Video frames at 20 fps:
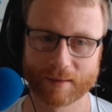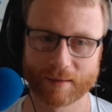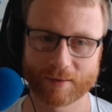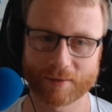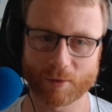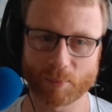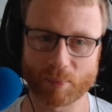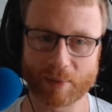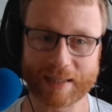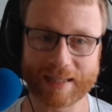
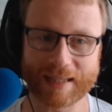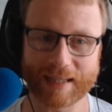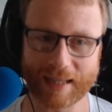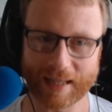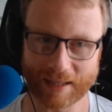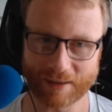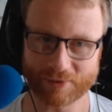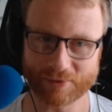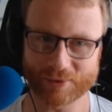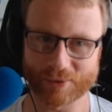So be
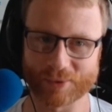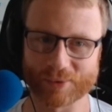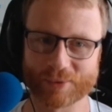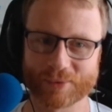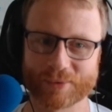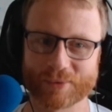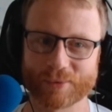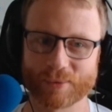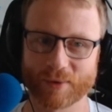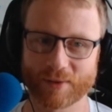careful
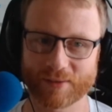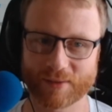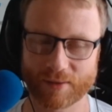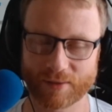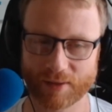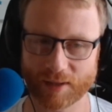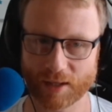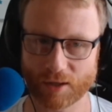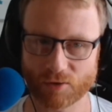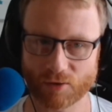with
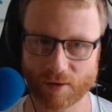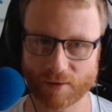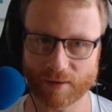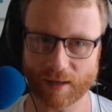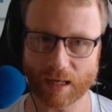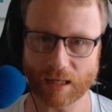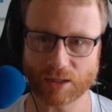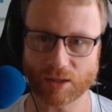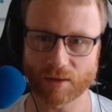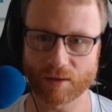synthetic
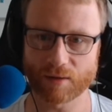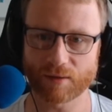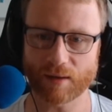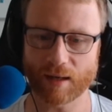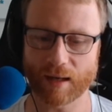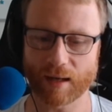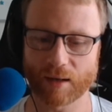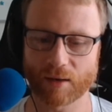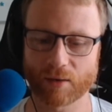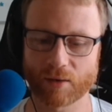transactions
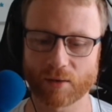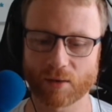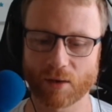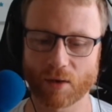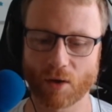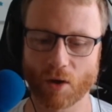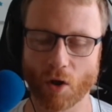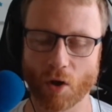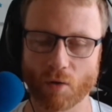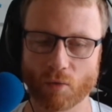and
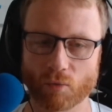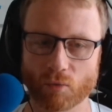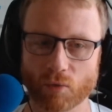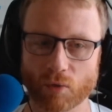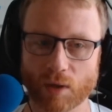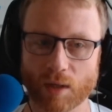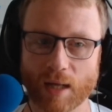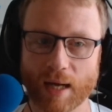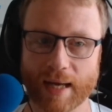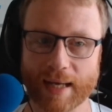
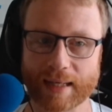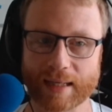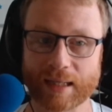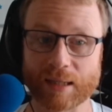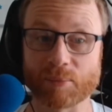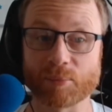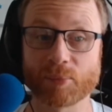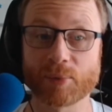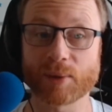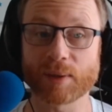relying
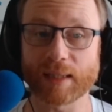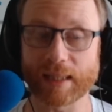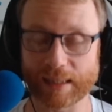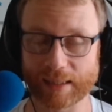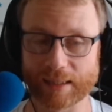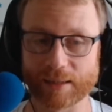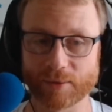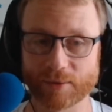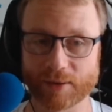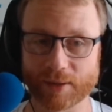
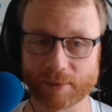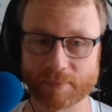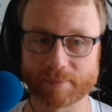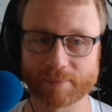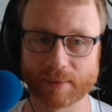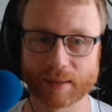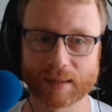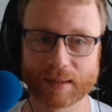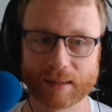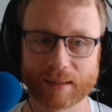completely on
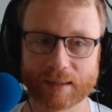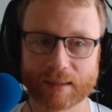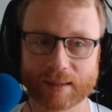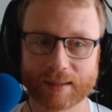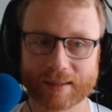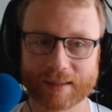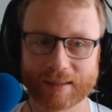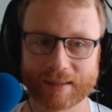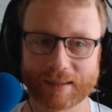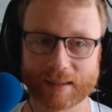them.
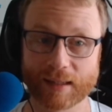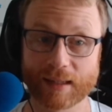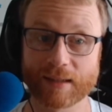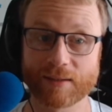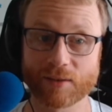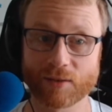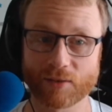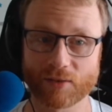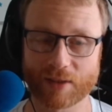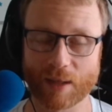You
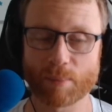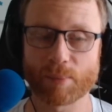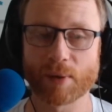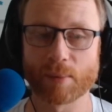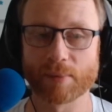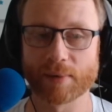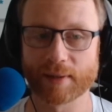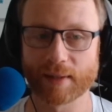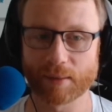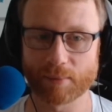need to
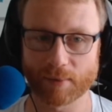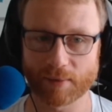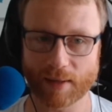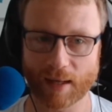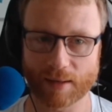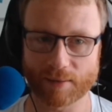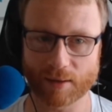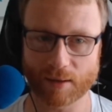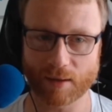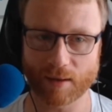supplement them with
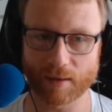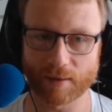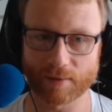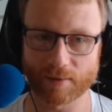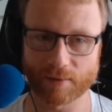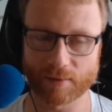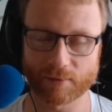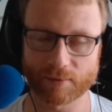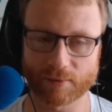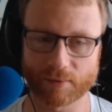other
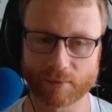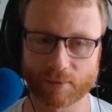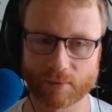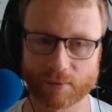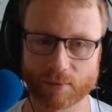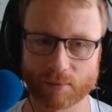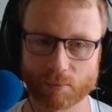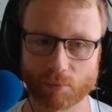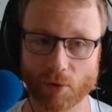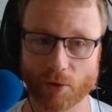kinds of
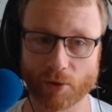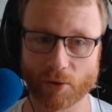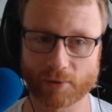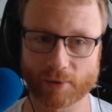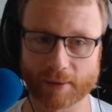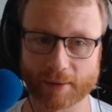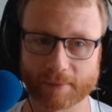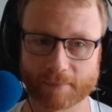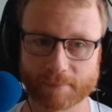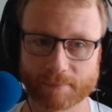
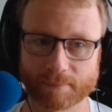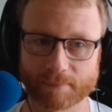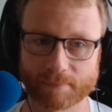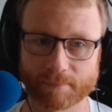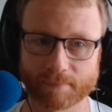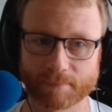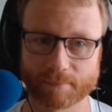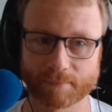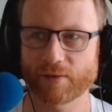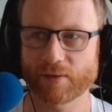monitoring.
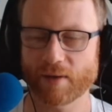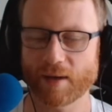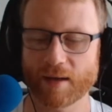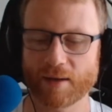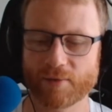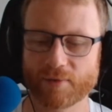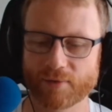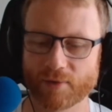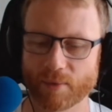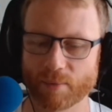
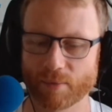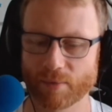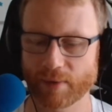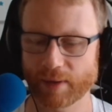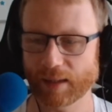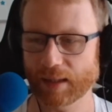Aside from